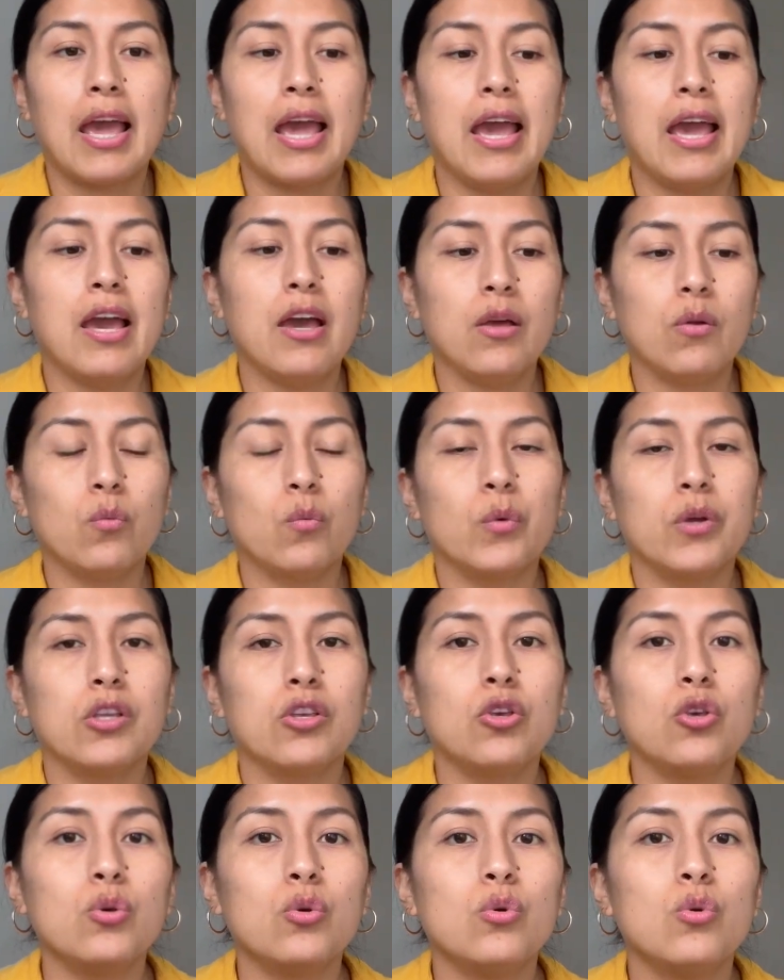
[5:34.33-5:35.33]
And
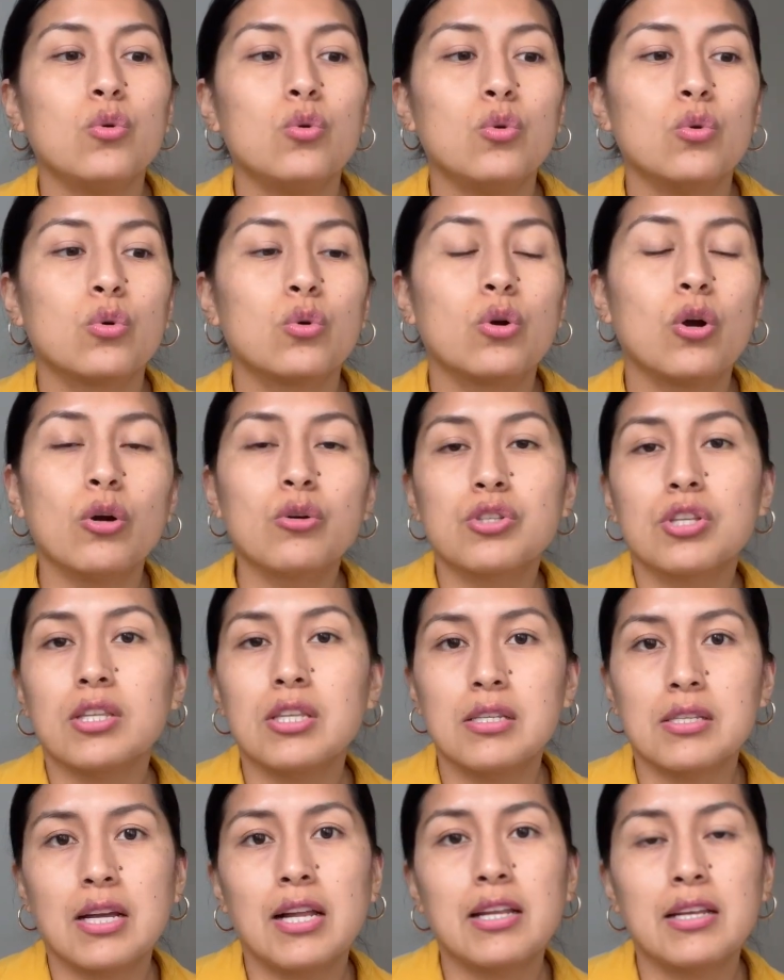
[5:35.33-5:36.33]
when you go to
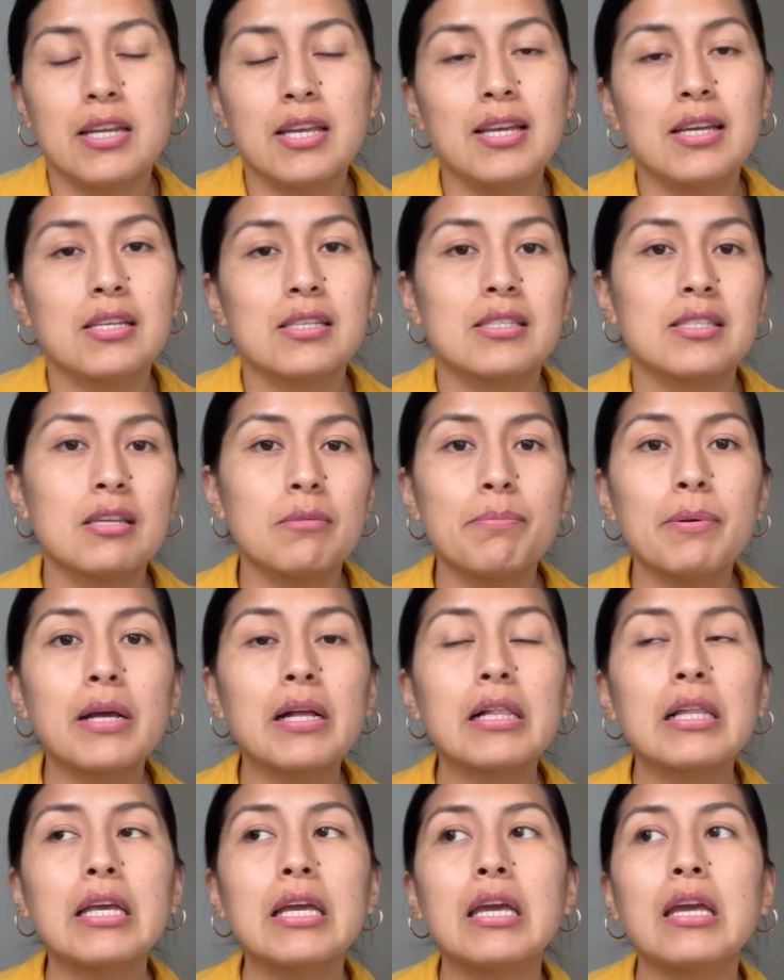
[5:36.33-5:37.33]
these galerias,
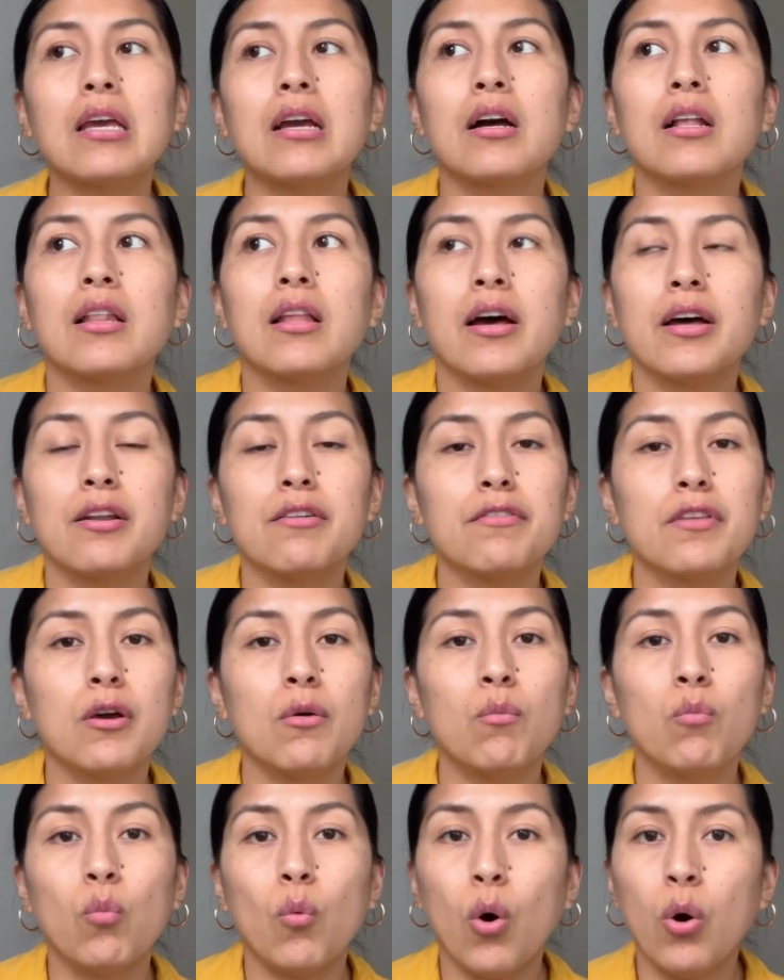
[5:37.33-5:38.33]
typically a lot of
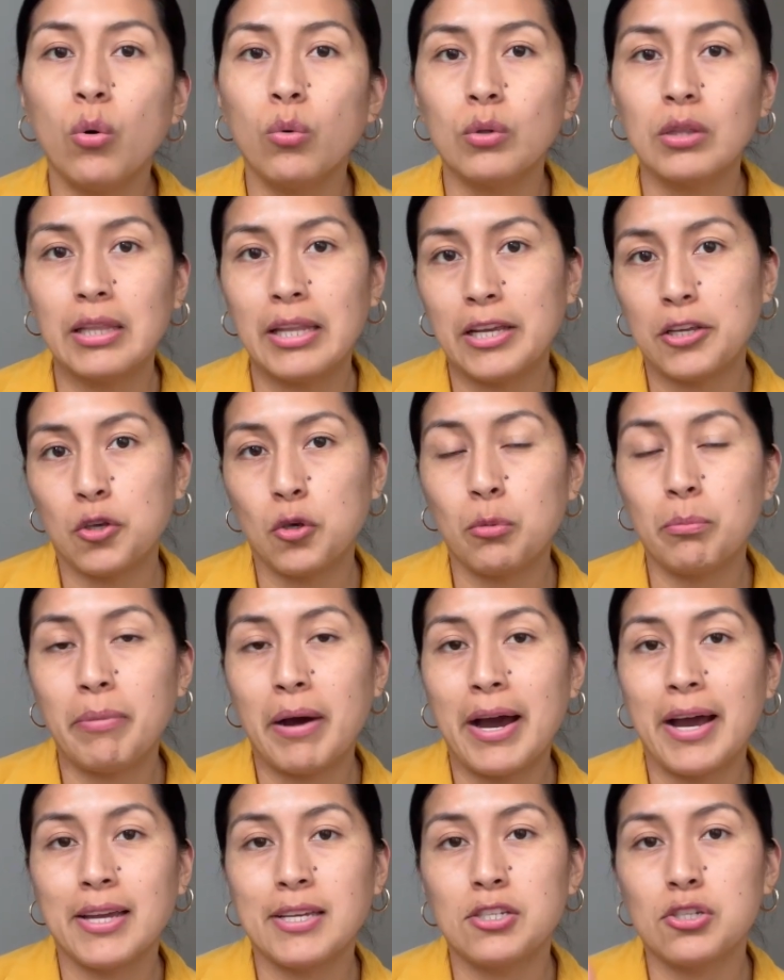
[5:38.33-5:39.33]
them won't let you
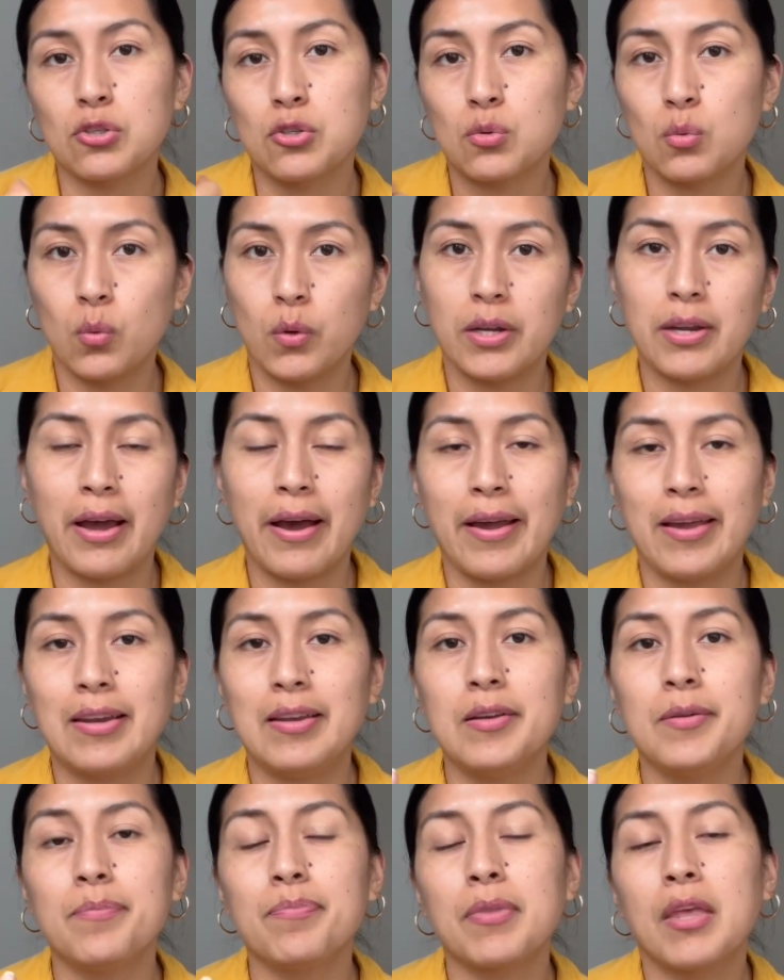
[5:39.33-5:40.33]
buy just one
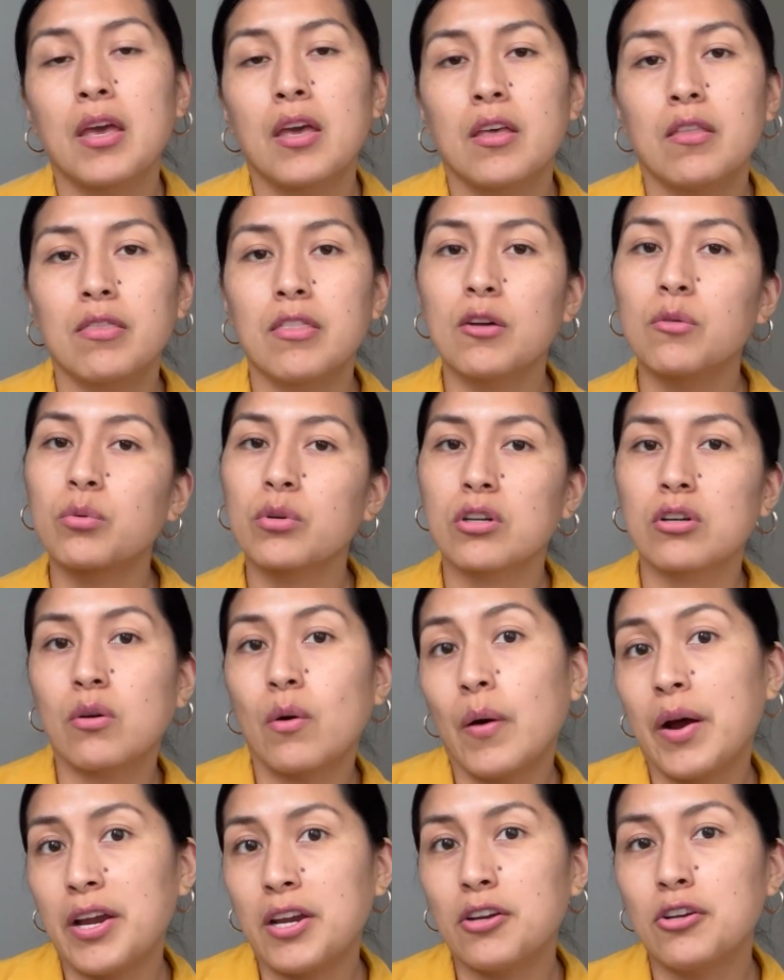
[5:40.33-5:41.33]
item. They'll
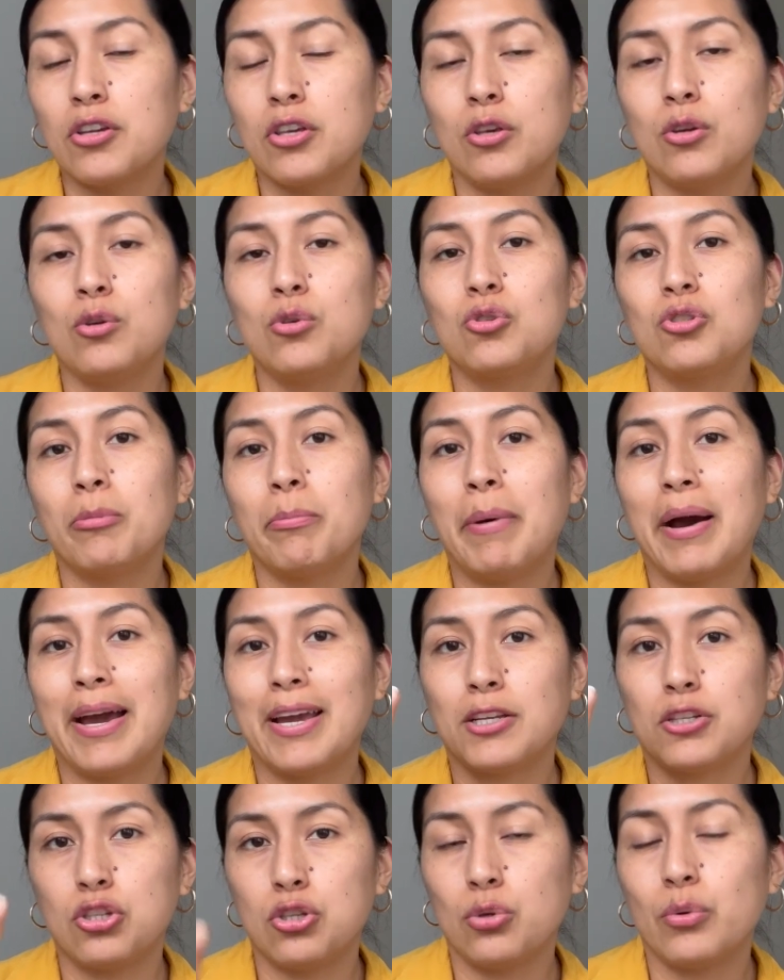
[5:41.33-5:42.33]
require you to
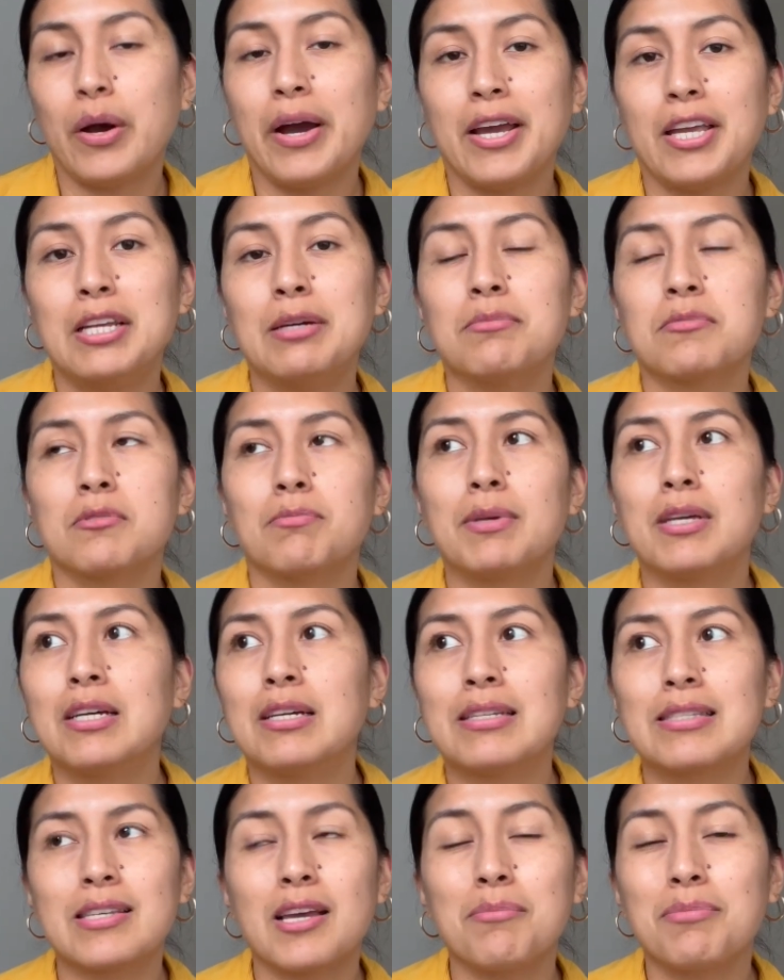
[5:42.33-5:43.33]
buy two items
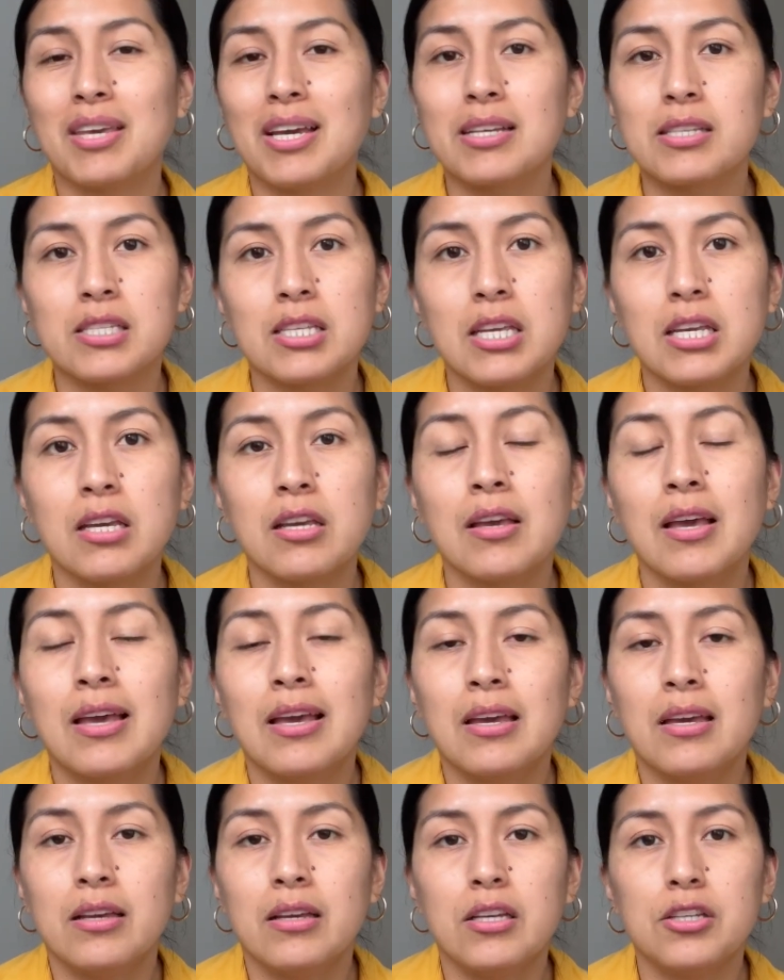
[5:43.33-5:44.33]
because I'm guessing
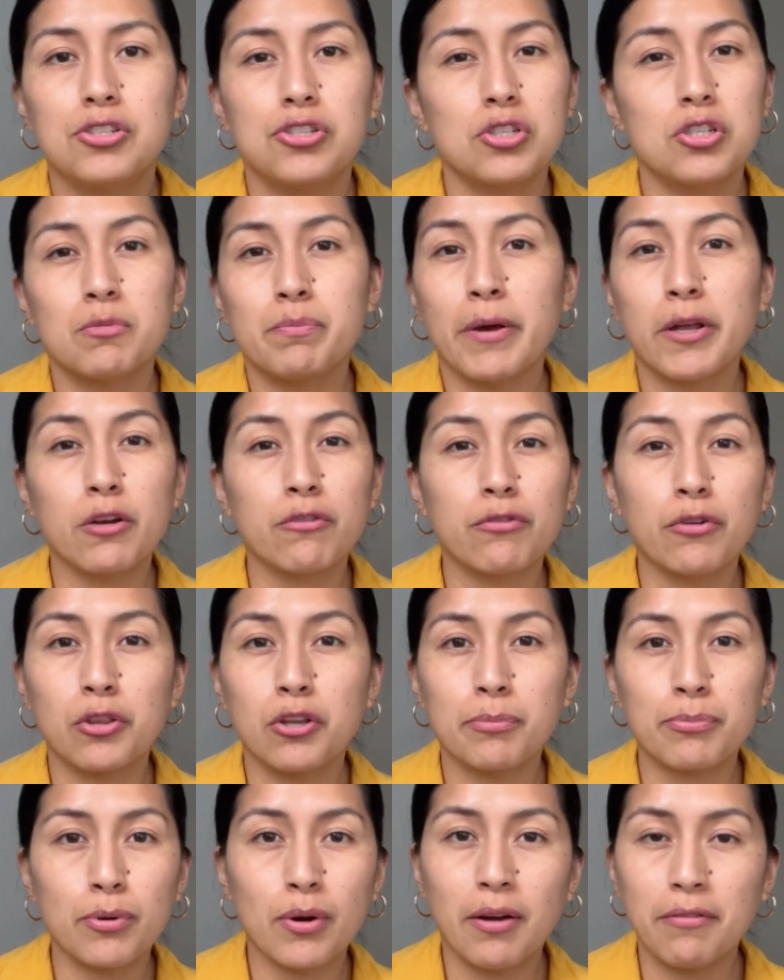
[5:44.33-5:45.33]
it's just better for
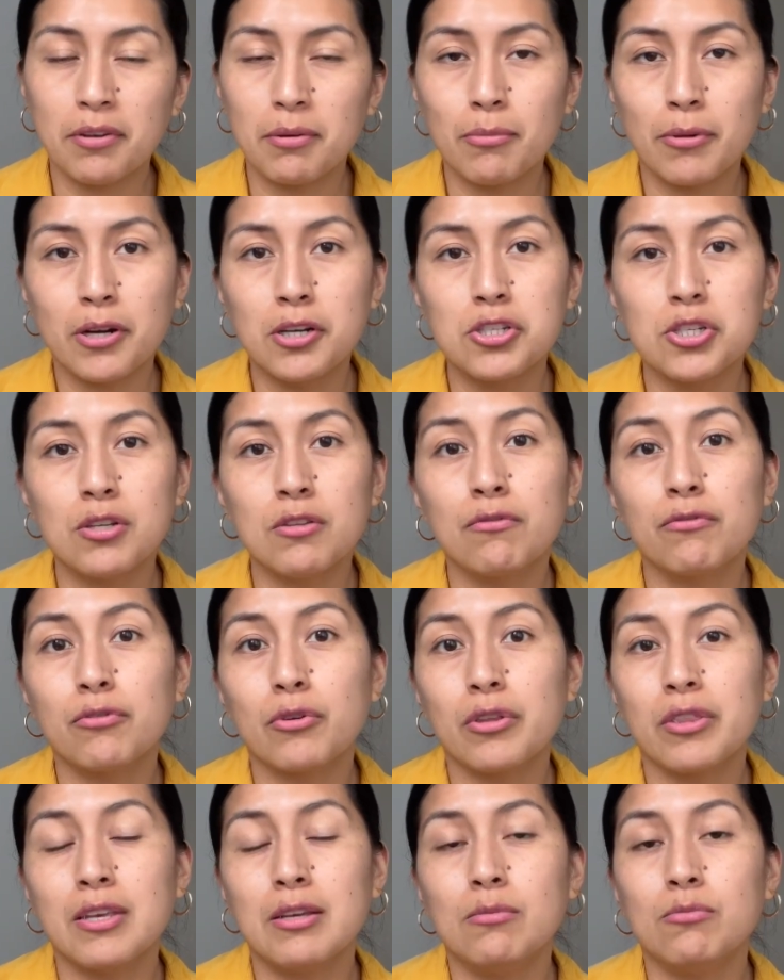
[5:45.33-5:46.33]
their profit margin
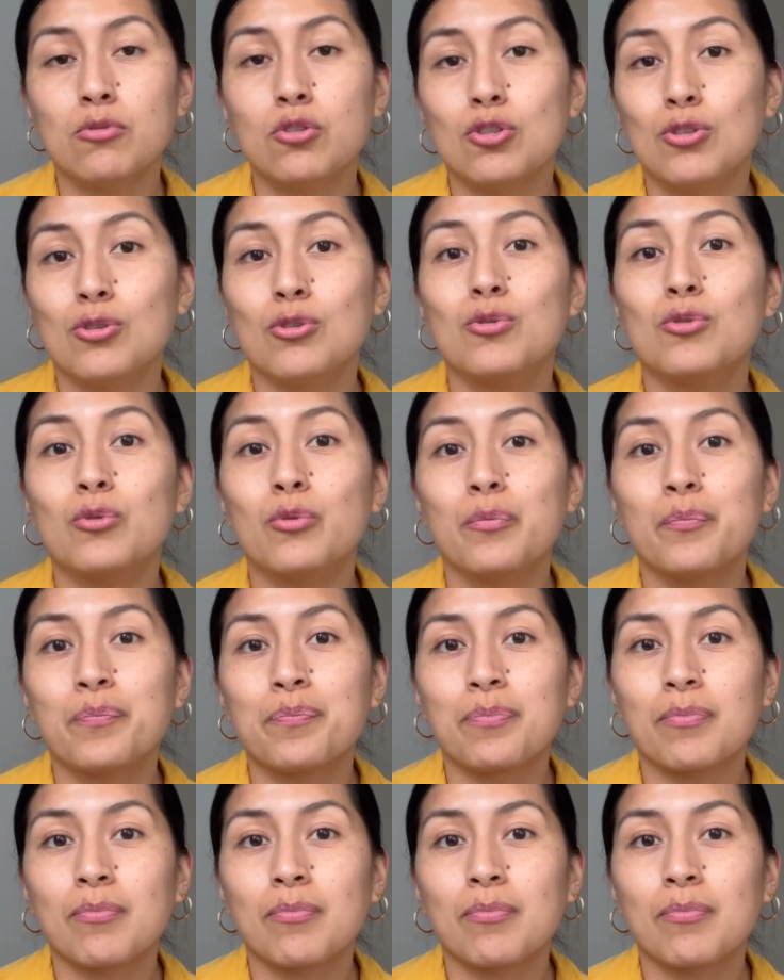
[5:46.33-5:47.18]
for them to